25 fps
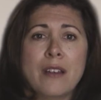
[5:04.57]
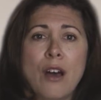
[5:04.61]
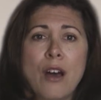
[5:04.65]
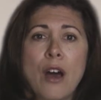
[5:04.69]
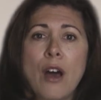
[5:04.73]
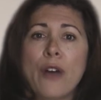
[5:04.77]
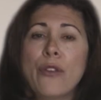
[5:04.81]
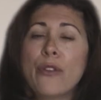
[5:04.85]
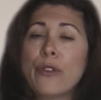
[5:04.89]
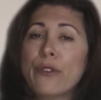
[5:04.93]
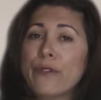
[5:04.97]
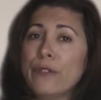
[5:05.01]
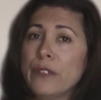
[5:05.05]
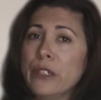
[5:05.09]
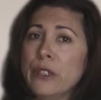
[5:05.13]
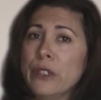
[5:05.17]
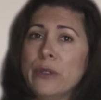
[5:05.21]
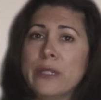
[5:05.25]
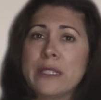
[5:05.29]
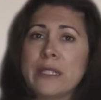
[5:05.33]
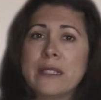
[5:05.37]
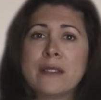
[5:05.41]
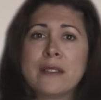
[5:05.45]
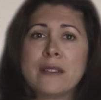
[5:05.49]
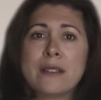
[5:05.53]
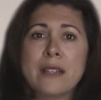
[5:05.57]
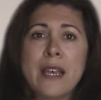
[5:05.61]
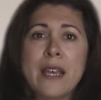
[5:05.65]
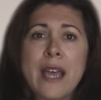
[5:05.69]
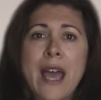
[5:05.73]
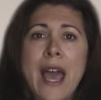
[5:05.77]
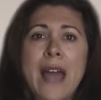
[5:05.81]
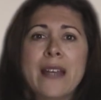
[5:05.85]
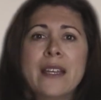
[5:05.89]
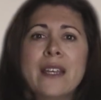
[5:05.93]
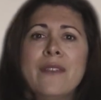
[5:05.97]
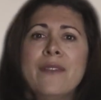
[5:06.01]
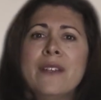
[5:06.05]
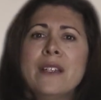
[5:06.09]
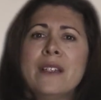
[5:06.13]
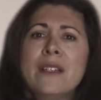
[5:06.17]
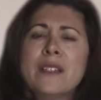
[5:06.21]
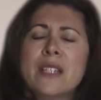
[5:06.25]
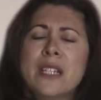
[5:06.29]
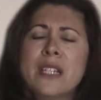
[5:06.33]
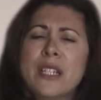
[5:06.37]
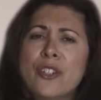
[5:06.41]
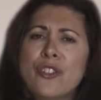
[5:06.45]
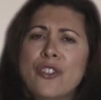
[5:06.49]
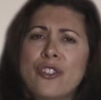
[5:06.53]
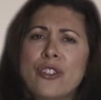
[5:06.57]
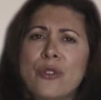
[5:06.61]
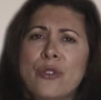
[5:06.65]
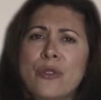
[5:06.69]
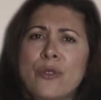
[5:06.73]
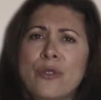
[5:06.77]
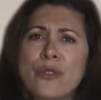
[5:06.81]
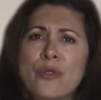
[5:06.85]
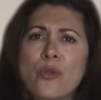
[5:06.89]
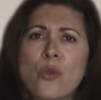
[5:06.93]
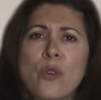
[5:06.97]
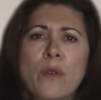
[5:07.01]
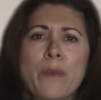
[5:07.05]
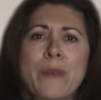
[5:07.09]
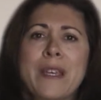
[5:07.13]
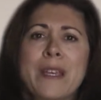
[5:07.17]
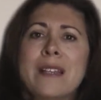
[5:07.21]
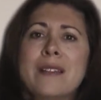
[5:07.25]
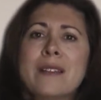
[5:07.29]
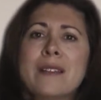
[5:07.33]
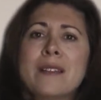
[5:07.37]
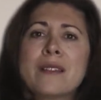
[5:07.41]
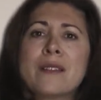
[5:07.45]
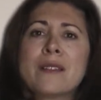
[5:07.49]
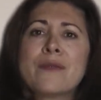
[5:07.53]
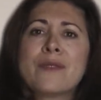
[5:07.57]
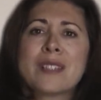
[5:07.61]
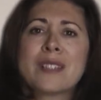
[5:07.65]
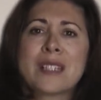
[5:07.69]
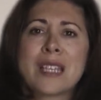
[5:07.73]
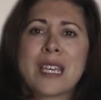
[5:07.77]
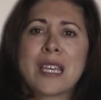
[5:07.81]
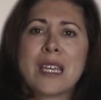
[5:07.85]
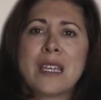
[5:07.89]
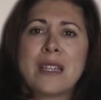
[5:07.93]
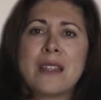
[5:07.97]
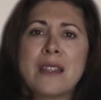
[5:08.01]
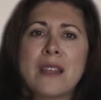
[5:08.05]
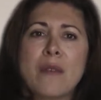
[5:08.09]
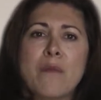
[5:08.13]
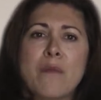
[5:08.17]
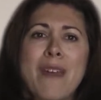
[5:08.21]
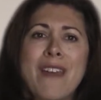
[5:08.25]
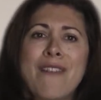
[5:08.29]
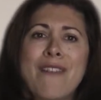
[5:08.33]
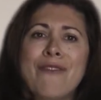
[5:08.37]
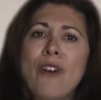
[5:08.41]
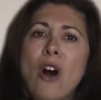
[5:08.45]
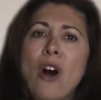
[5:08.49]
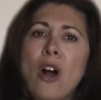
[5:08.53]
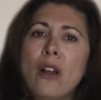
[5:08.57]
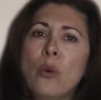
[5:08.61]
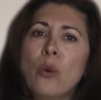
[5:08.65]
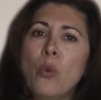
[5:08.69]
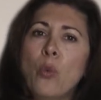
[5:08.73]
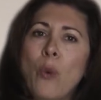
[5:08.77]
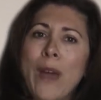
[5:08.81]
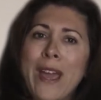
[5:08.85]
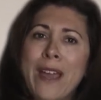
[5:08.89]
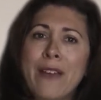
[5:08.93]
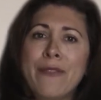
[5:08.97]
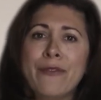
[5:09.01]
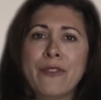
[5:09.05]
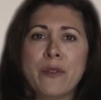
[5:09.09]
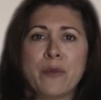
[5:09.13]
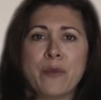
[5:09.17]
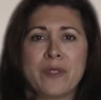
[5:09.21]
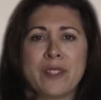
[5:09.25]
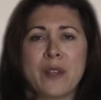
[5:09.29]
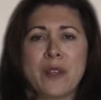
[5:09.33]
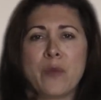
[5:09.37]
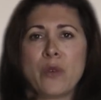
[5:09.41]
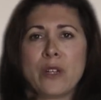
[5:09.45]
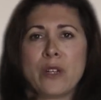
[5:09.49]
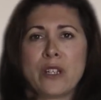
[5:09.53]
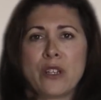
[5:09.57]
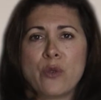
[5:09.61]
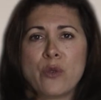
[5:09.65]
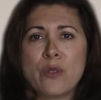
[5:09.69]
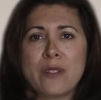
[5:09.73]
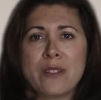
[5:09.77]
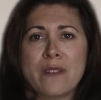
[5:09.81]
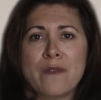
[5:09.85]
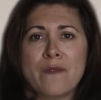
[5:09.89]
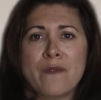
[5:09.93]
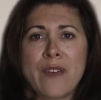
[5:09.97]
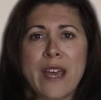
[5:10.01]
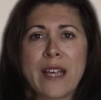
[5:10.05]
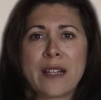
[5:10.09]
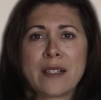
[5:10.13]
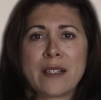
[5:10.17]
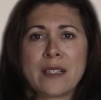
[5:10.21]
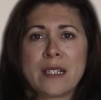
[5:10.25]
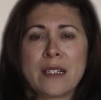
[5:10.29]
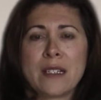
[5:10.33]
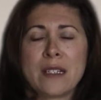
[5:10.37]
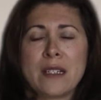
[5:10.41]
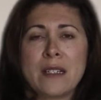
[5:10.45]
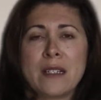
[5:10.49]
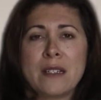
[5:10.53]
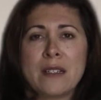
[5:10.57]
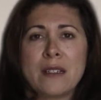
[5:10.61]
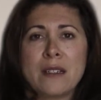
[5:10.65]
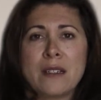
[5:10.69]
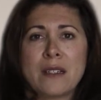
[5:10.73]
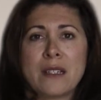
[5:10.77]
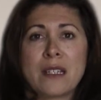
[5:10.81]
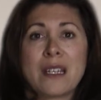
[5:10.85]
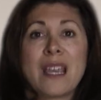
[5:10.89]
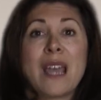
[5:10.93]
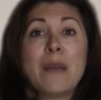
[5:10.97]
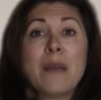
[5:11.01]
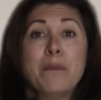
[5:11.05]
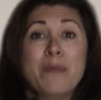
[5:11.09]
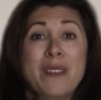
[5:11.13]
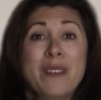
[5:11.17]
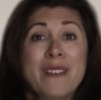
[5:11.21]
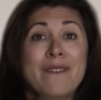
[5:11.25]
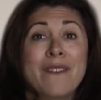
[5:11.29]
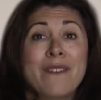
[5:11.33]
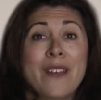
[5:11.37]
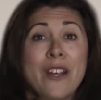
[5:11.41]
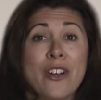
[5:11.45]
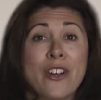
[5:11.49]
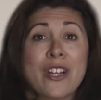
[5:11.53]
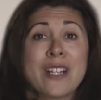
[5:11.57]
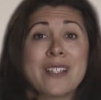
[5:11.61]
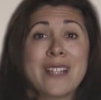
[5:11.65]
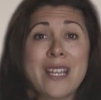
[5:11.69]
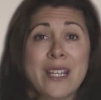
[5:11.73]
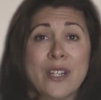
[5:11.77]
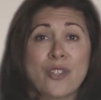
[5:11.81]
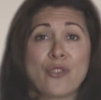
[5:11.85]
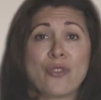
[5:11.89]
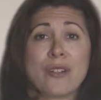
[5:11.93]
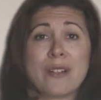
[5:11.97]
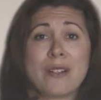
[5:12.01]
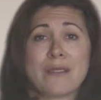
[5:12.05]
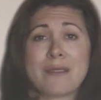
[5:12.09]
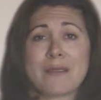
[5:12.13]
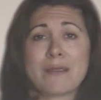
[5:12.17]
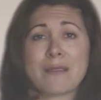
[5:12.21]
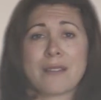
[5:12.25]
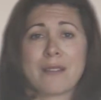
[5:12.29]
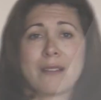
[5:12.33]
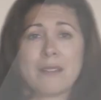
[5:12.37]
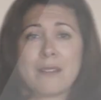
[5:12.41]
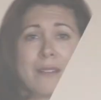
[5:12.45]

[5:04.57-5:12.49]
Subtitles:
Other fluids, and even tissues or pieces of skin that may fall away from someone who is infected, can be very dangerous.